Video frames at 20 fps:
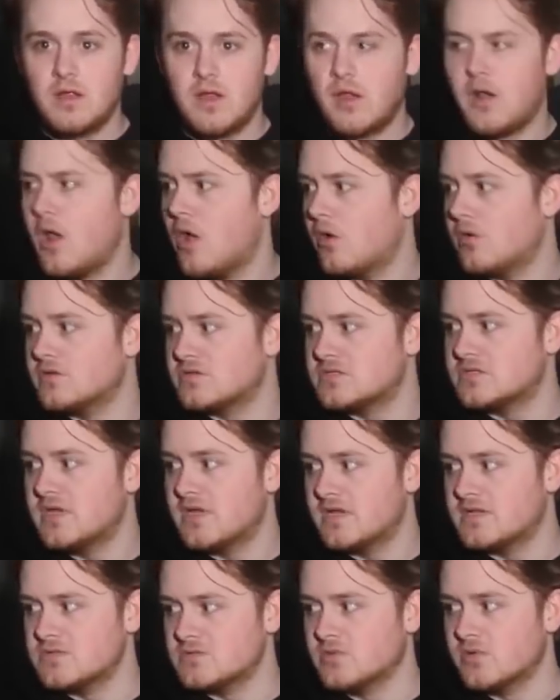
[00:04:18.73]
Yeah, no, it's
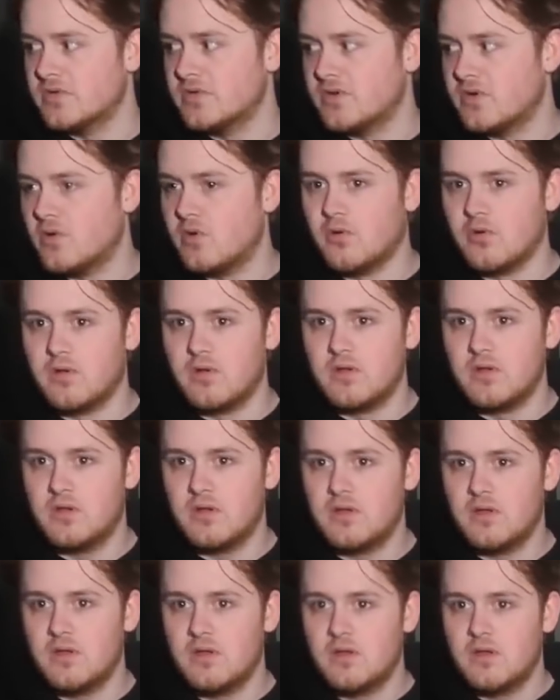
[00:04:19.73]
really cold.
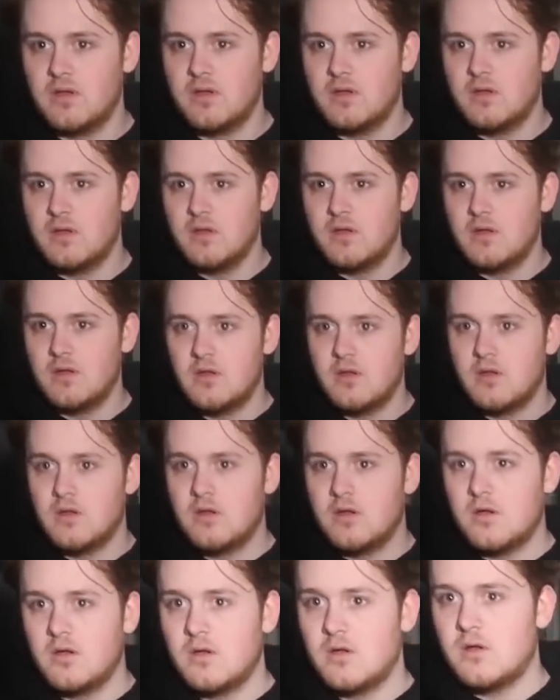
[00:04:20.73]
Dude, wait,
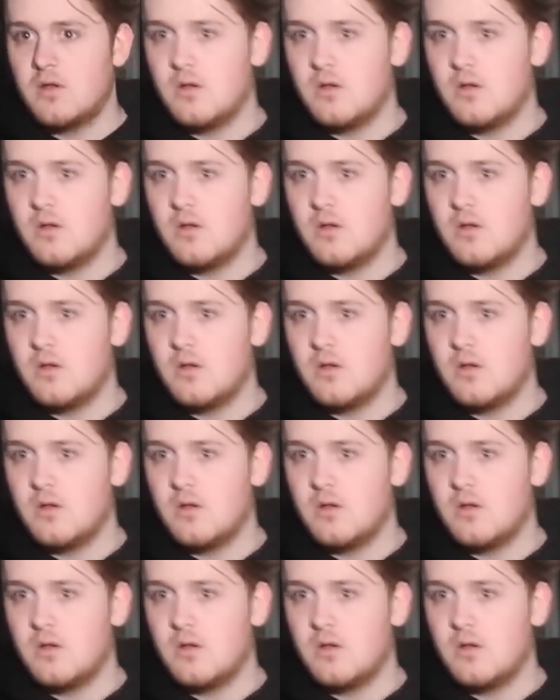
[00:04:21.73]
what the